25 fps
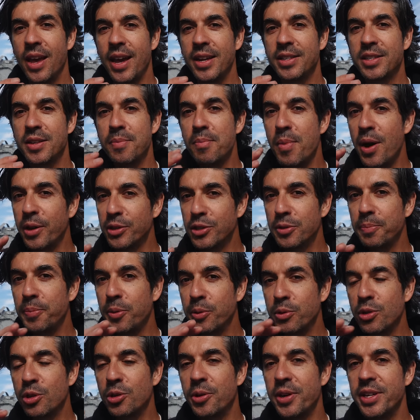it's a
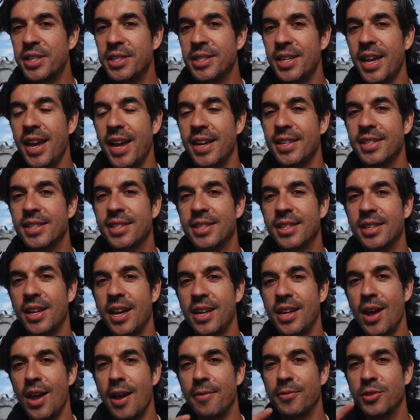multiple choice test
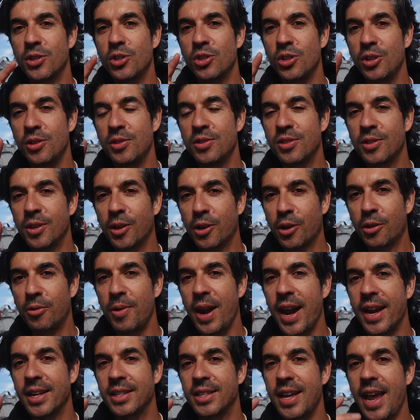have to choose the
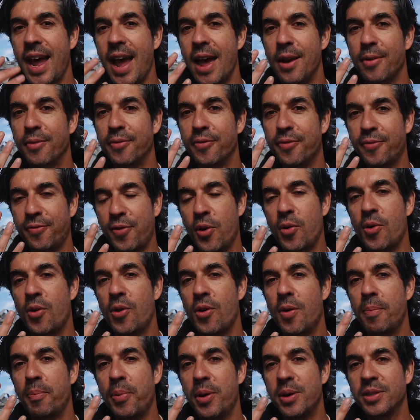correct out of
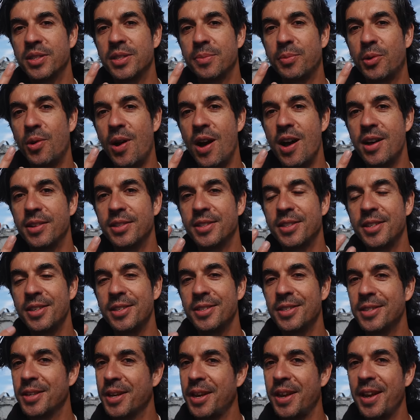4 possible
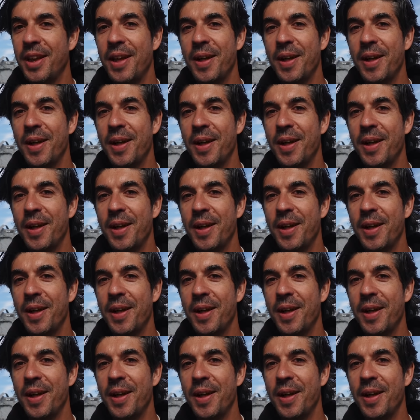answers.